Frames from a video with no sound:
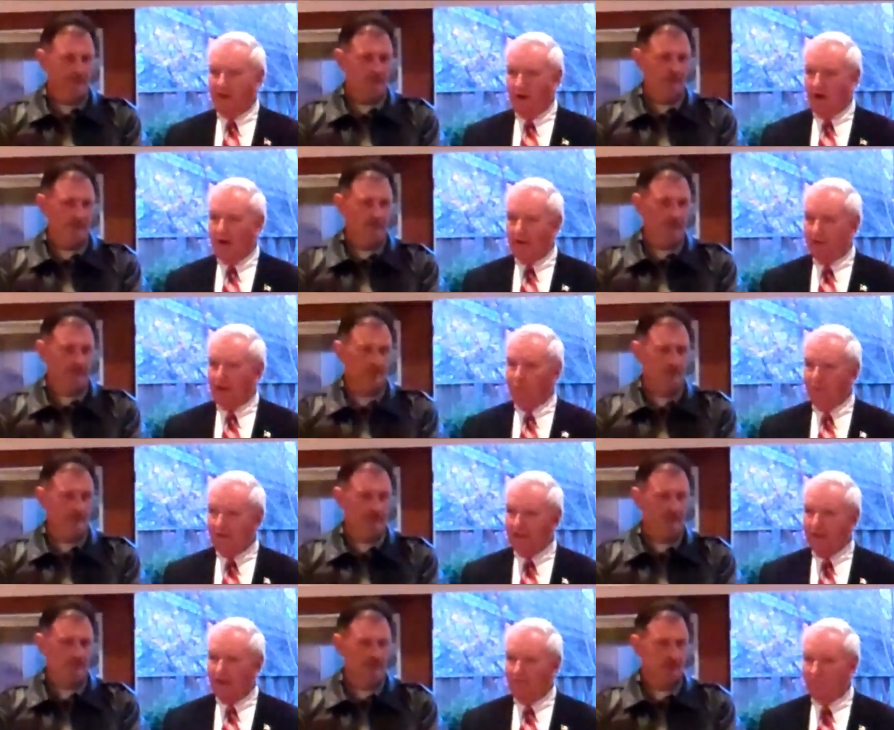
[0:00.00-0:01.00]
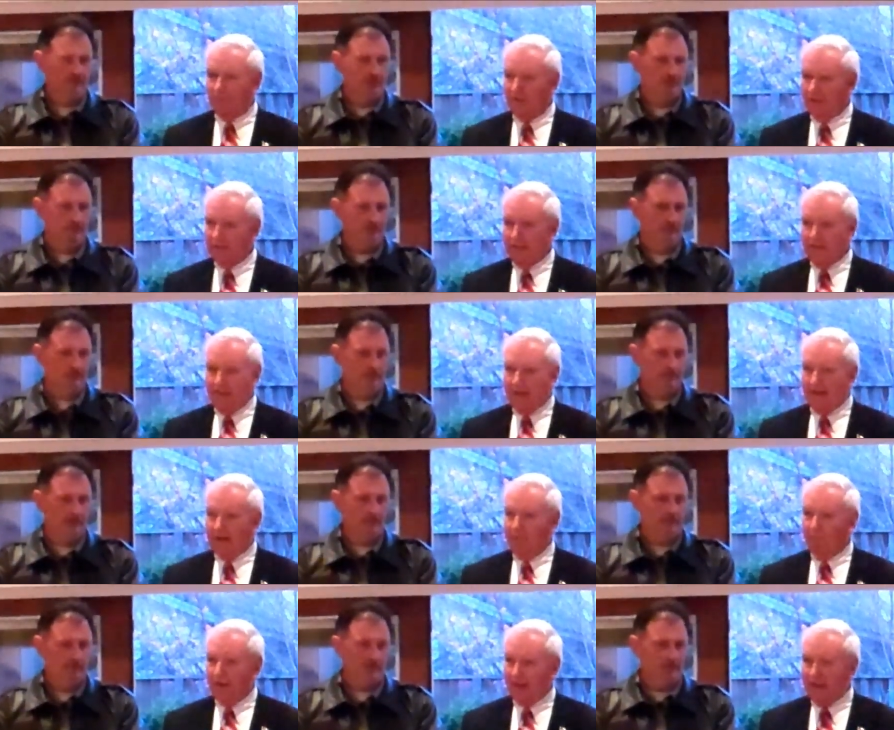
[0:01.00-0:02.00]
Speaker 1: my heart. I really love her, and I
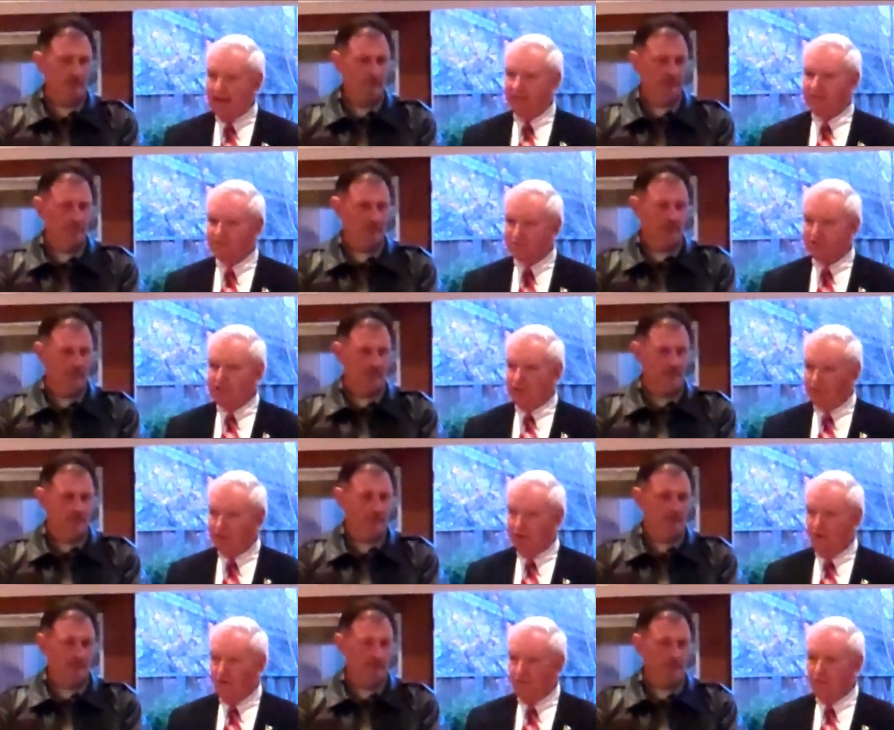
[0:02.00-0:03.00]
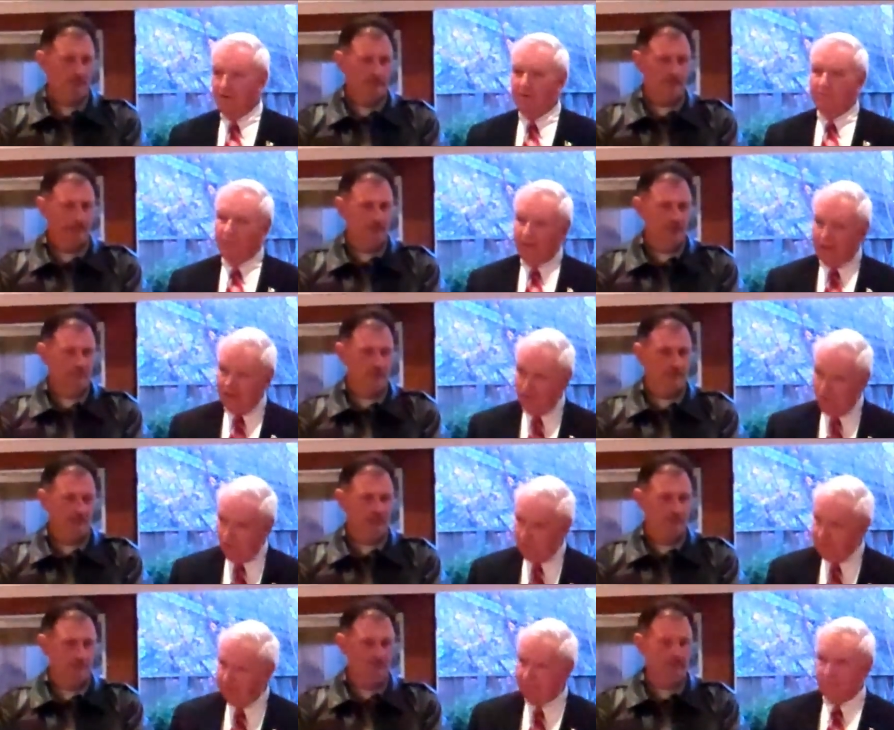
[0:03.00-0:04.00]
will hate to see her go, but I know
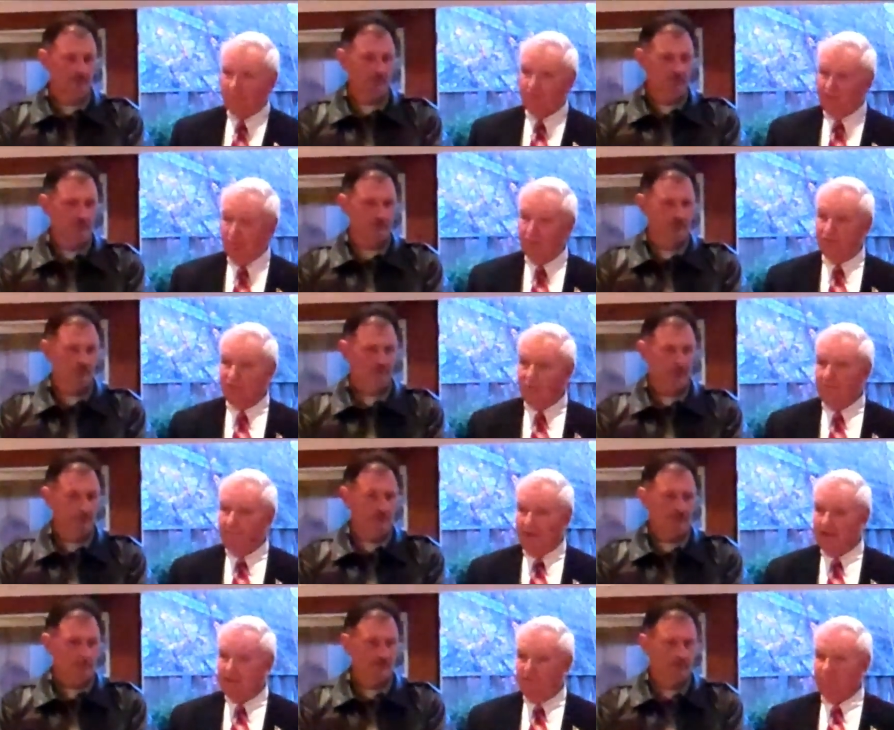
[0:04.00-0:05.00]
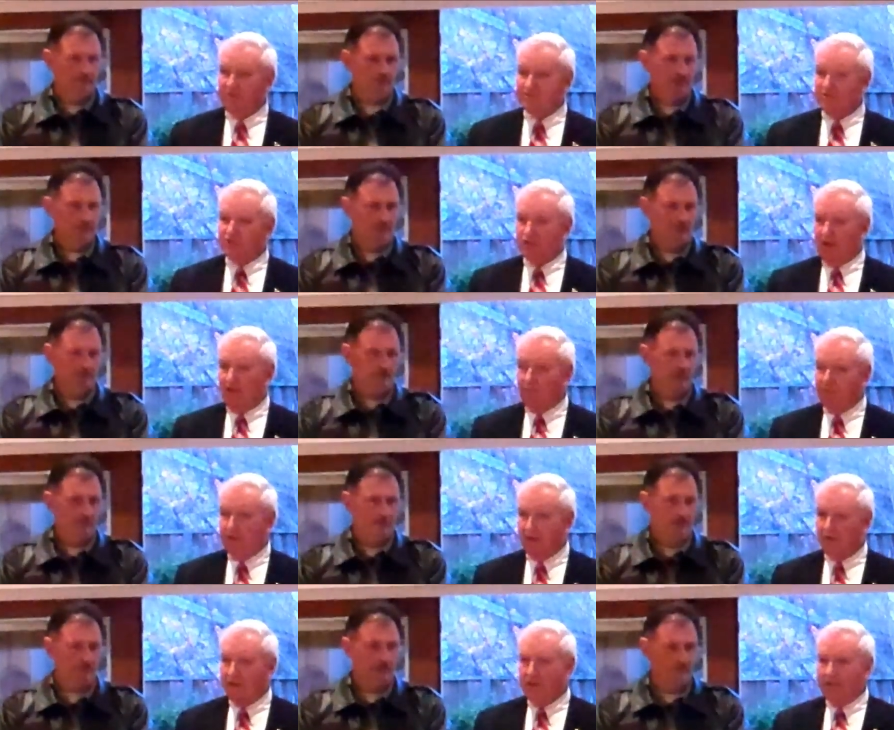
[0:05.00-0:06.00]
that she will do a magnificent job
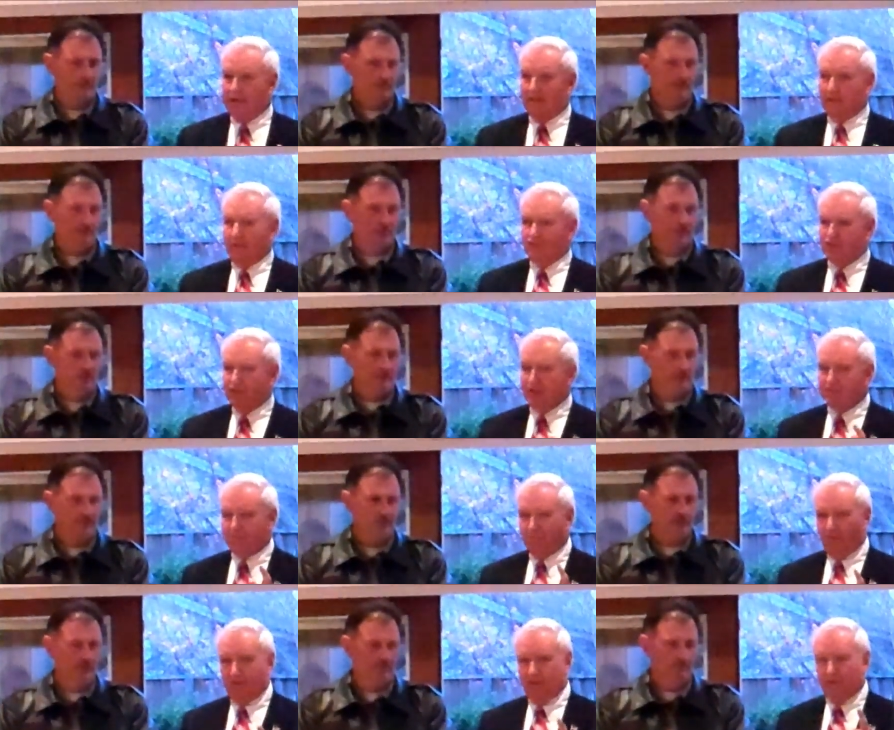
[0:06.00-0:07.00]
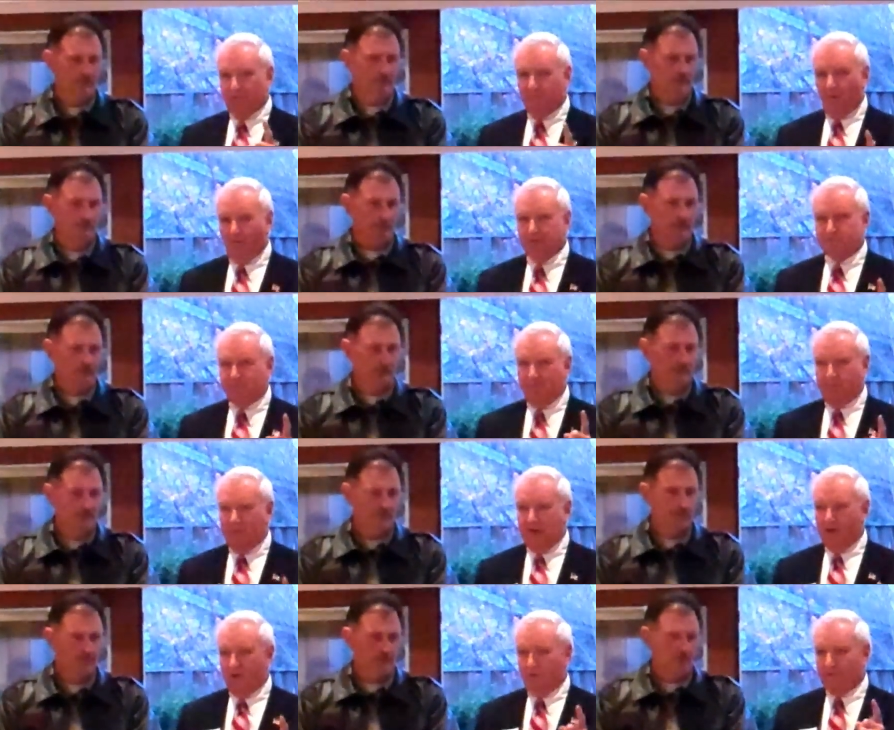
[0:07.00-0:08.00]
there. She is one of the most
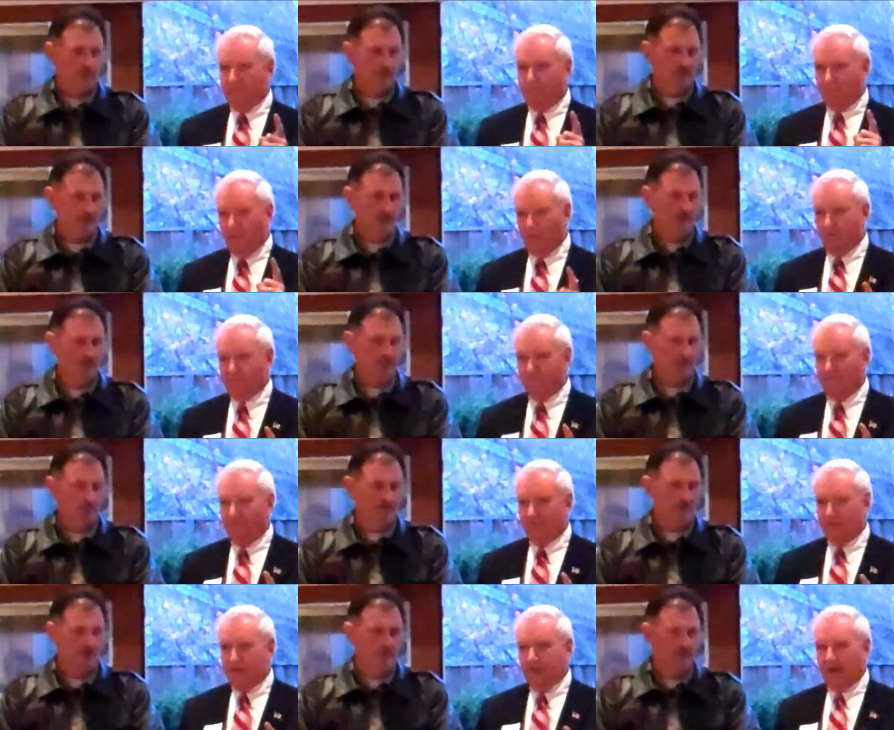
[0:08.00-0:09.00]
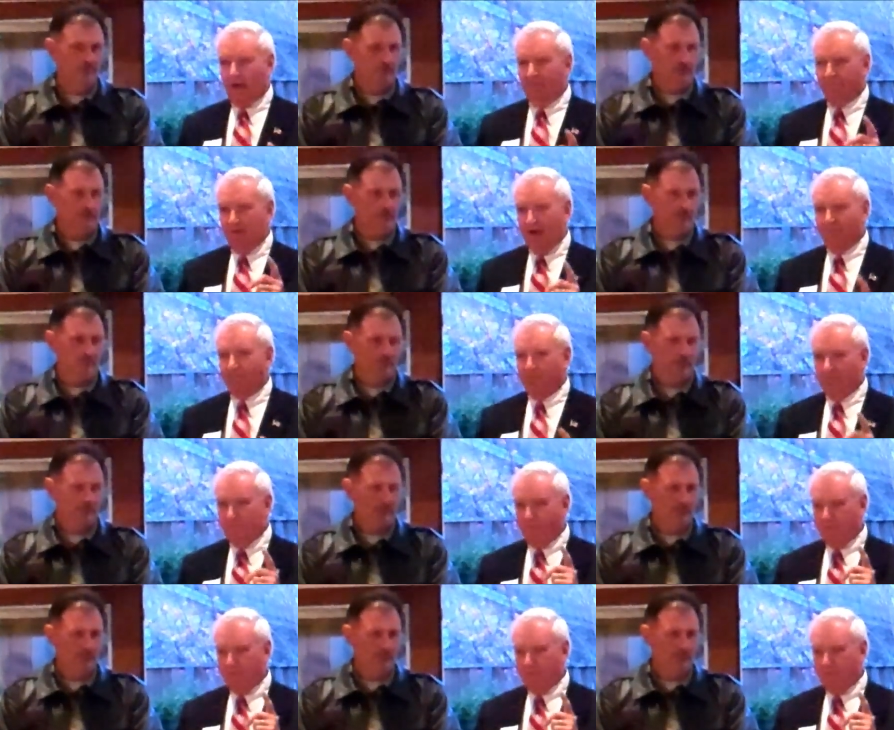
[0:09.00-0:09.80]
prepared persons I've ever